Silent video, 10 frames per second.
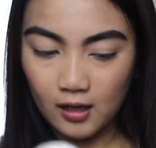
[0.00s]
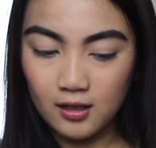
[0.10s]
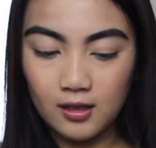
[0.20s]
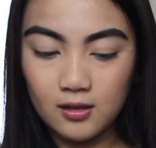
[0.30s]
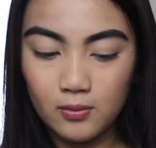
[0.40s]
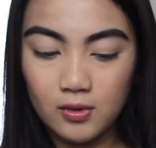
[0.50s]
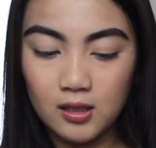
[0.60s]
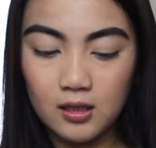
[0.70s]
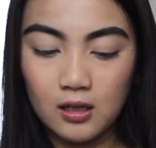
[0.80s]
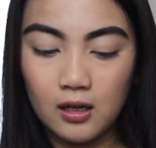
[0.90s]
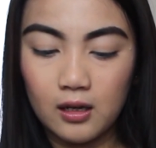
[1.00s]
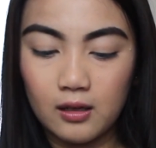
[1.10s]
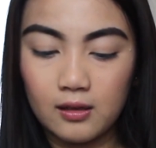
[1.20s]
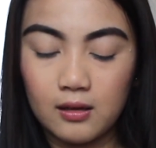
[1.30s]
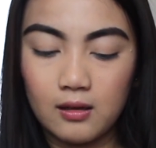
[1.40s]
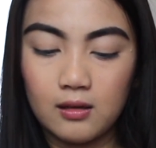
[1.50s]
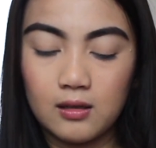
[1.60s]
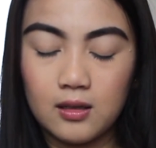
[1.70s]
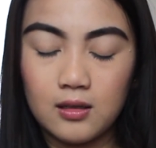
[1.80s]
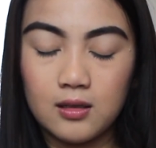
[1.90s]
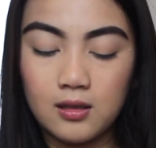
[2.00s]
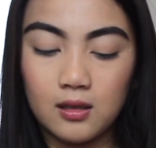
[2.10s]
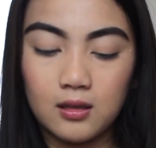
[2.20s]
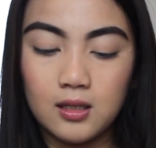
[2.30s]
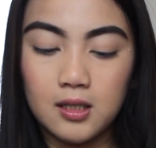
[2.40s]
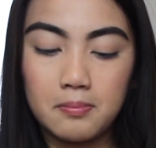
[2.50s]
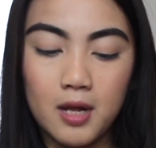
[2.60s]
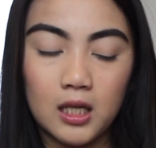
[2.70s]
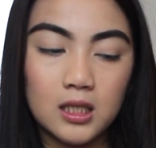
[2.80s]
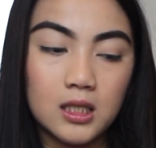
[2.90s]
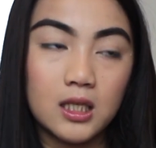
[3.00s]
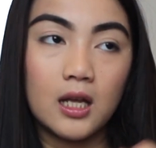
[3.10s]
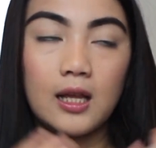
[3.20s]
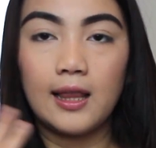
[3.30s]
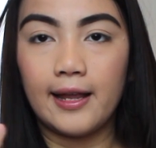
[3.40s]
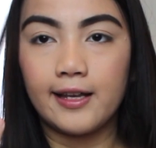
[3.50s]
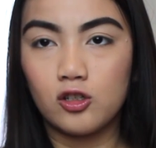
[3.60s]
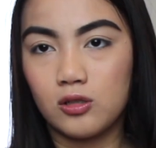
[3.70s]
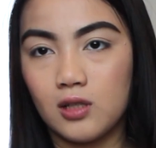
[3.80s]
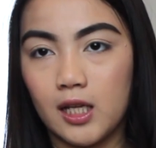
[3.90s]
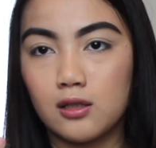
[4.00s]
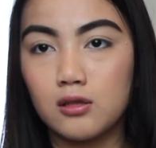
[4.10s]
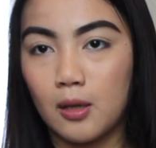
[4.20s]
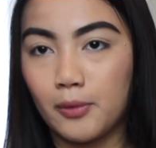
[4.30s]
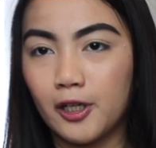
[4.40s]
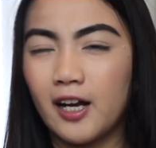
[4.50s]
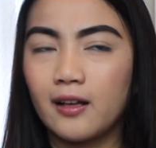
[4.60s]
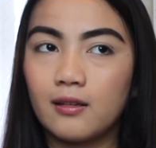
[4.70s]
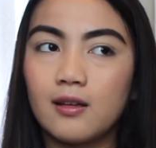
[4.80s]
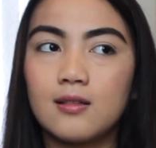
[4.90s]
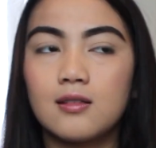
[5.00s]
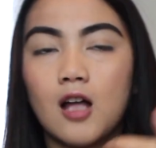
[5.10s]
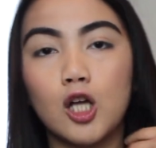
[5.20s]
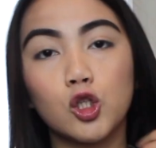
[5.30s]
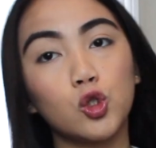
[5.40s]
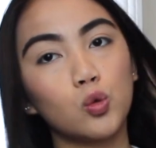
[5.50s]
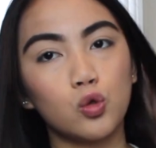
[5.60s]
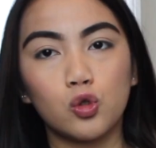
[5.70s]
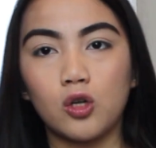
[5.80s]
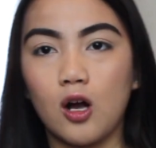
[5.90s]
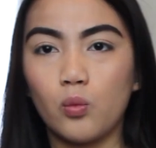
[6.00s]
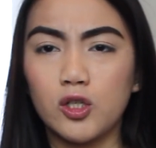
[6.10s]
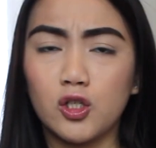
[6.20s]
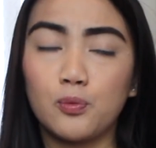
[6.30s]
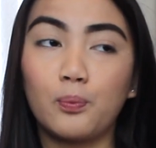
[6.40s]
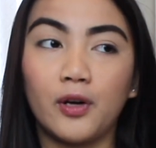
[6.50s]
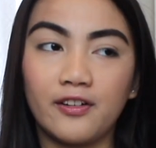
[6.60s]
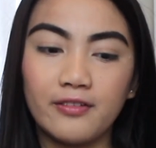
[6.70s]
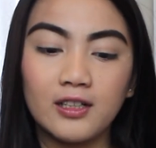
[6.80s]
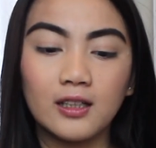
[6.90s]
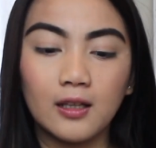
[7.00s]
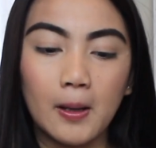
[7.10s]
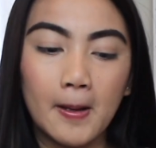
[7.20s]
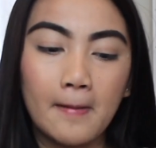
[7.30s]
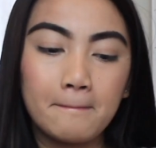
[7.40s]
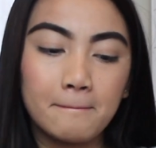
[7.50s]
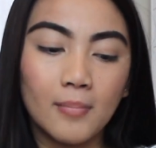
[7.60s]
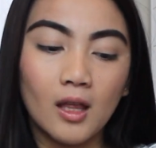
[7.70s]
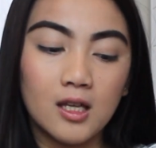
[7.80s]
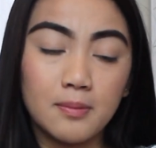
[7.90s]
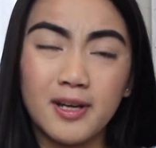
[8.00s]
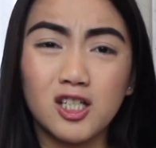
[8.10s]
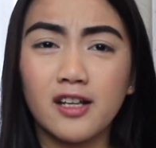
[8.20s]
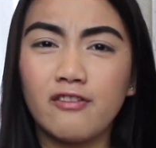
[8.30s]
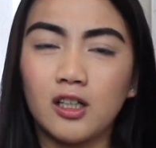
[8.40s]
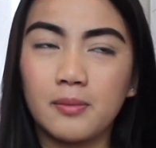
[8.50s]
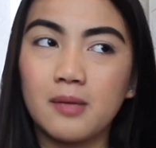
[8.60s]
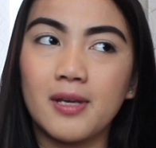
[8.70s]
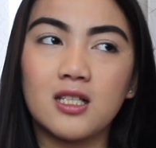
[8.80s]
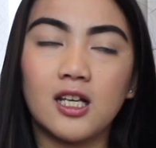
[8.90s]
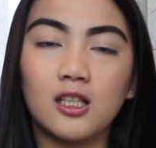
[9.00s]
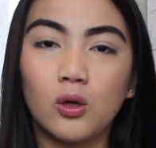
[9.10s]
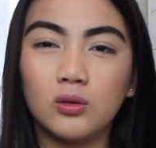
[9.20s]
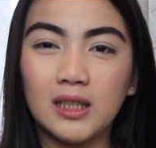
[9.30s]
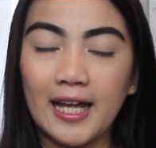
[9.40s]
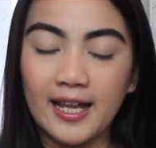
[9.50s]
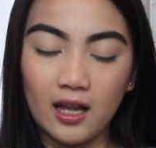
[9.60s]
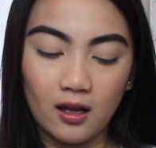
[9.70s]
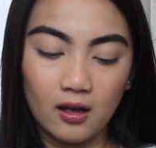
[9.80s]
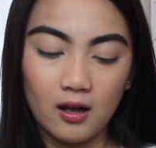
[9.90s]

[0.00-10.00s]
And this one, this smells like just like summer, and it's not too strong, which is perfect, especially for me because I don't like